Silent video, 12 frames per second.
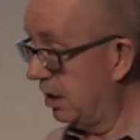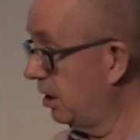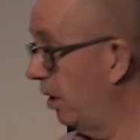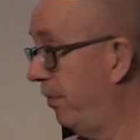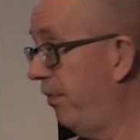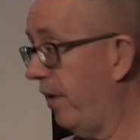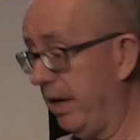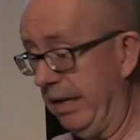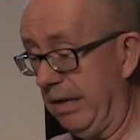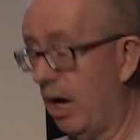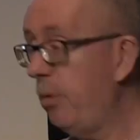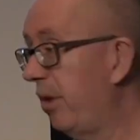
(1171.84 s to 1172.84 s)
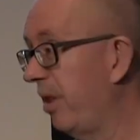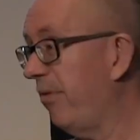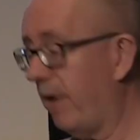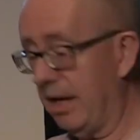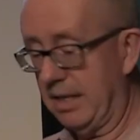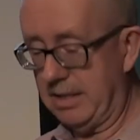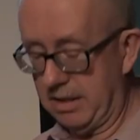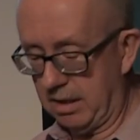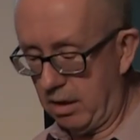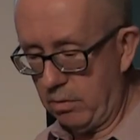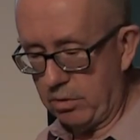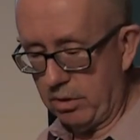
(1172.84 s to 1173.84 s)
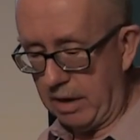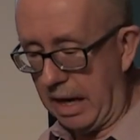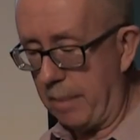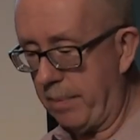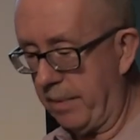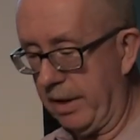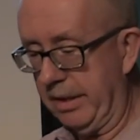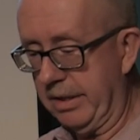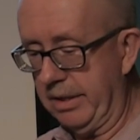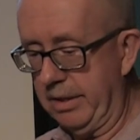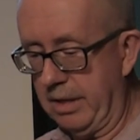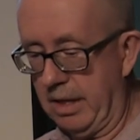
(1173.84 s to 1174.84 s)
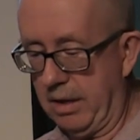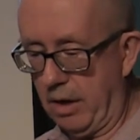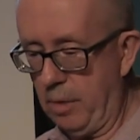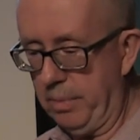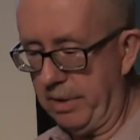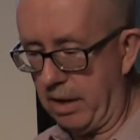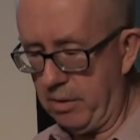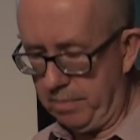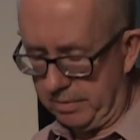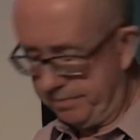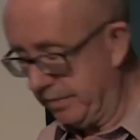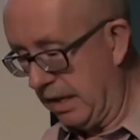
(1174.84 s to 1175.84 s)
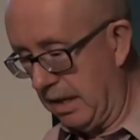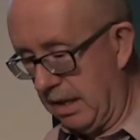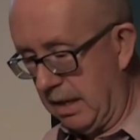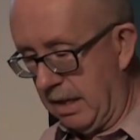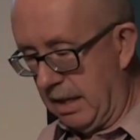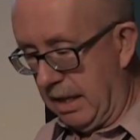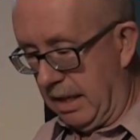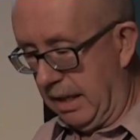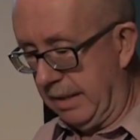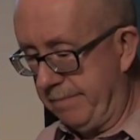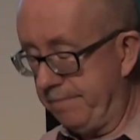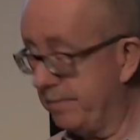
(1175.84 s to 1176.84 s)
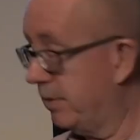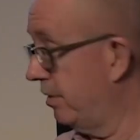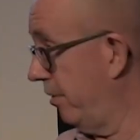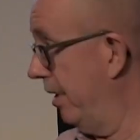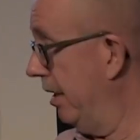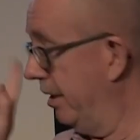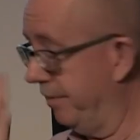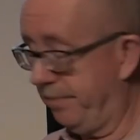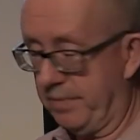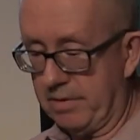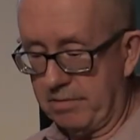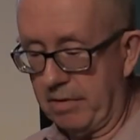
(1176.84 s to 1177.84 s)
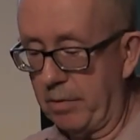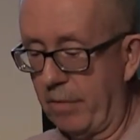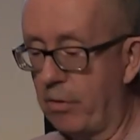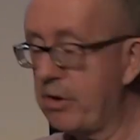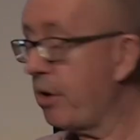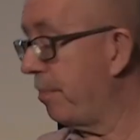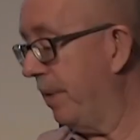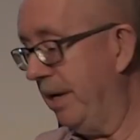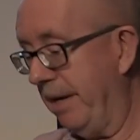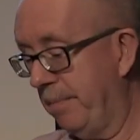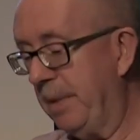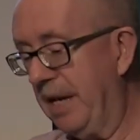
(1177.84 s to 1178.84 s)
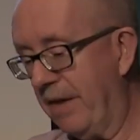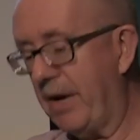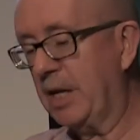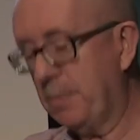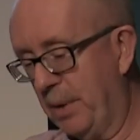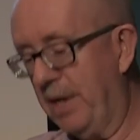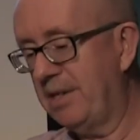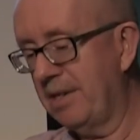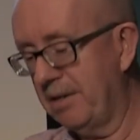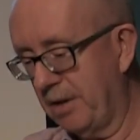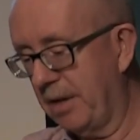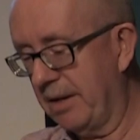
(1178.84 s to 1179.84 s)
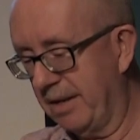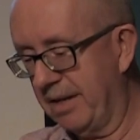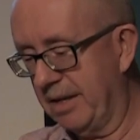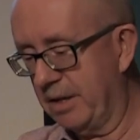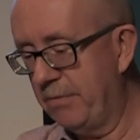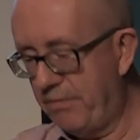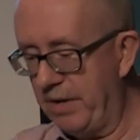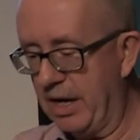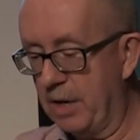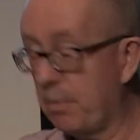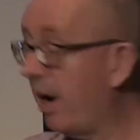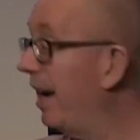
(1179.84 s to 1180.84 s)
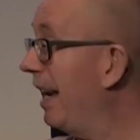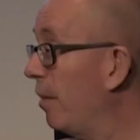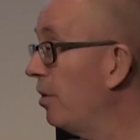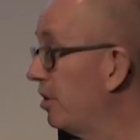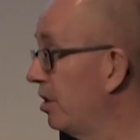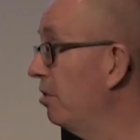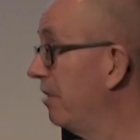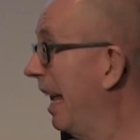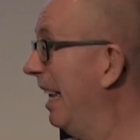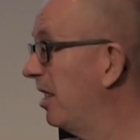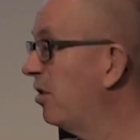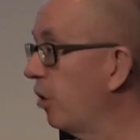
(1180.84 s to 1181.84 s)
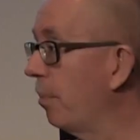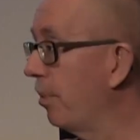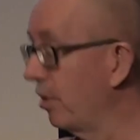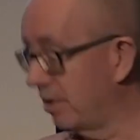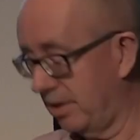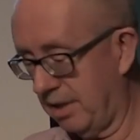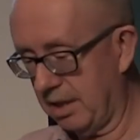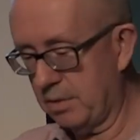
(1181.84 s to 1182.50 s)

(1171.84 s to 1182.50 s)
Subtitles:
So if I know that the file is in the local app, I can open that up. Sorry, hang on. Right, we've already got PDF Expert configured, but I now want to get into Dropbox.